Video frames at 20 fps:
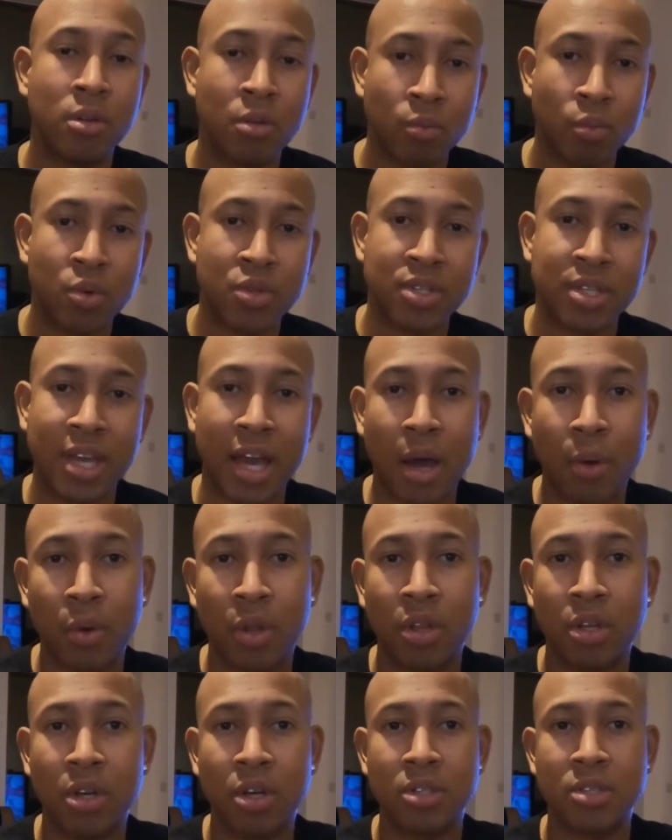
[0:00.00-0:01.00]
We'll see how he
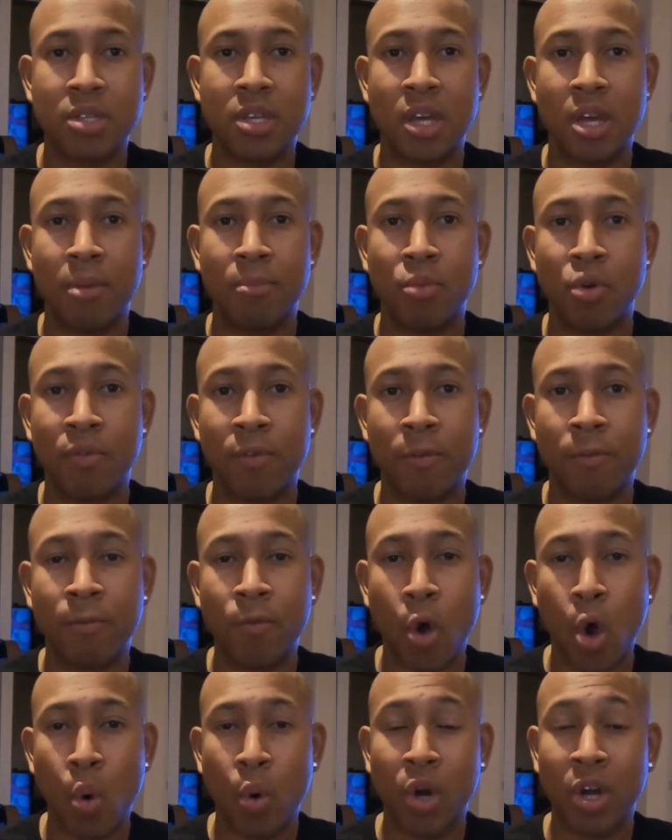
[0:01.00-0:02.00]
looks moving
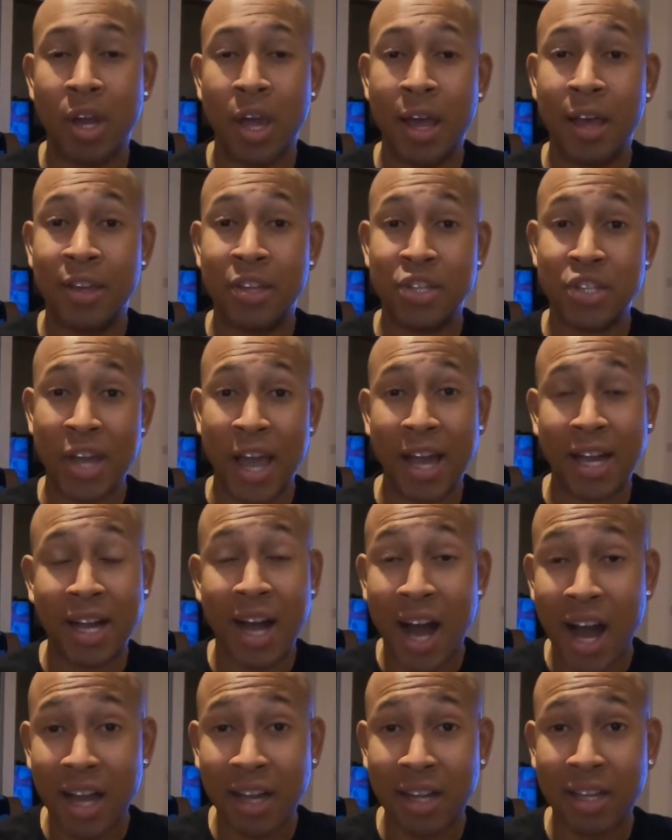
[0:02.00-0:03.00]
forward. Jack
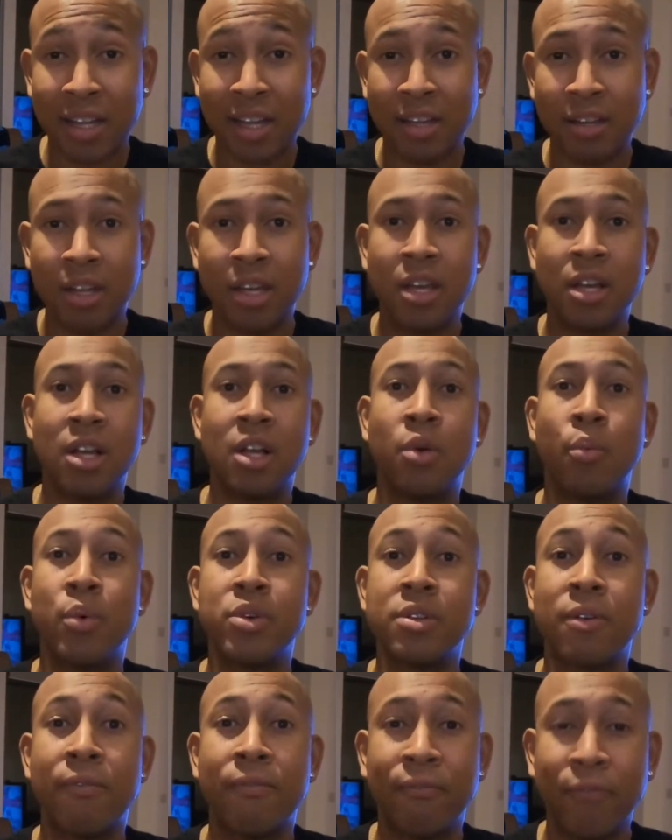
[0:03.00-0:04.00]
Conklin was
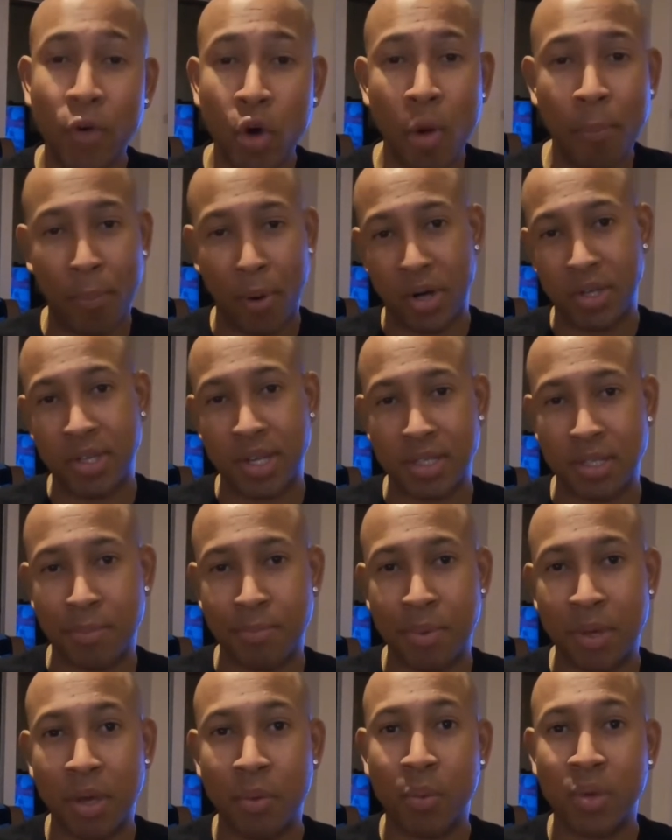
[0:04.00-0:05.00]
a full
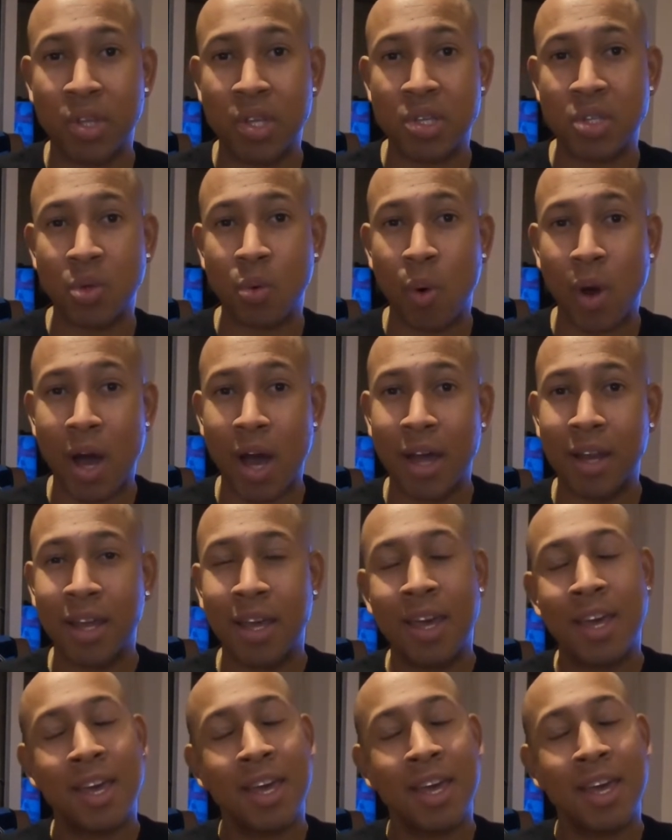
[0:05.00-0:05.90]
participant with his quad,